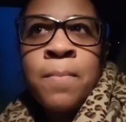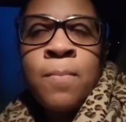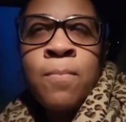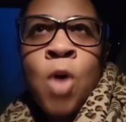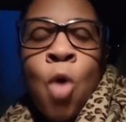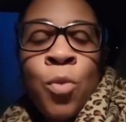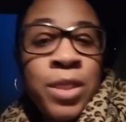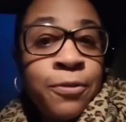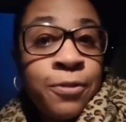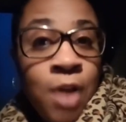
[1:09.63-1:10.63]
go with the
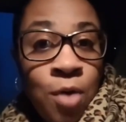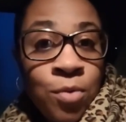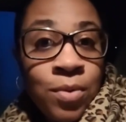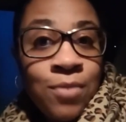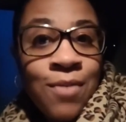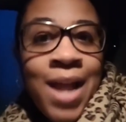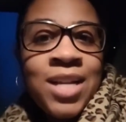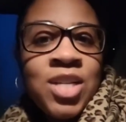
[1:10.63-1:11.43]
flow, right?